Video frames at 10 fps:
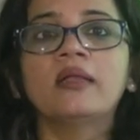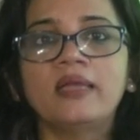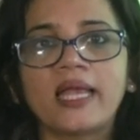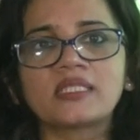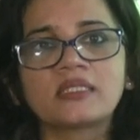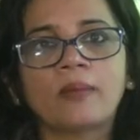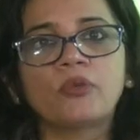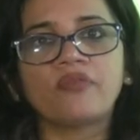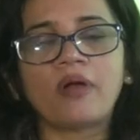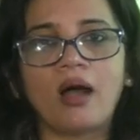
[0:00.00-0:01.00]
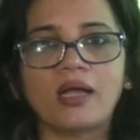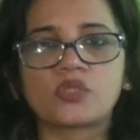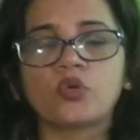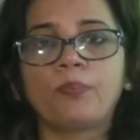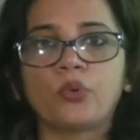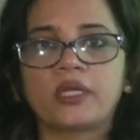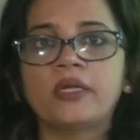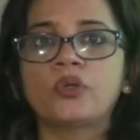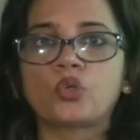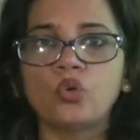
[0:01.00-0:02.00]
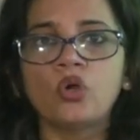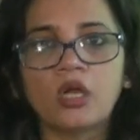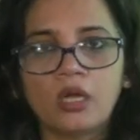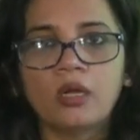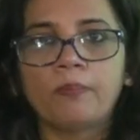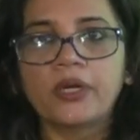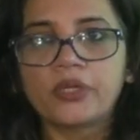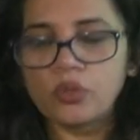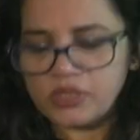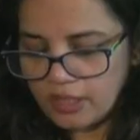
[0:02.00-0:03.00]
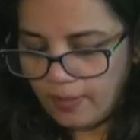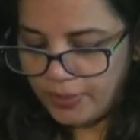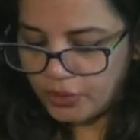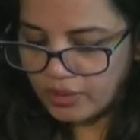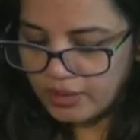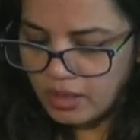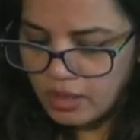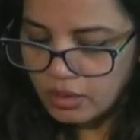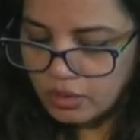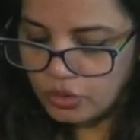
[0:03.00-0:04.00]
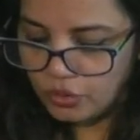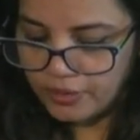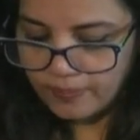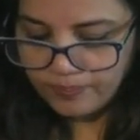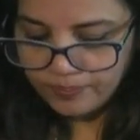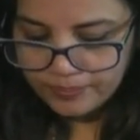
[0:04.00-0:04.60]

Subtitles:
less number of hours were put in to produce a particular good.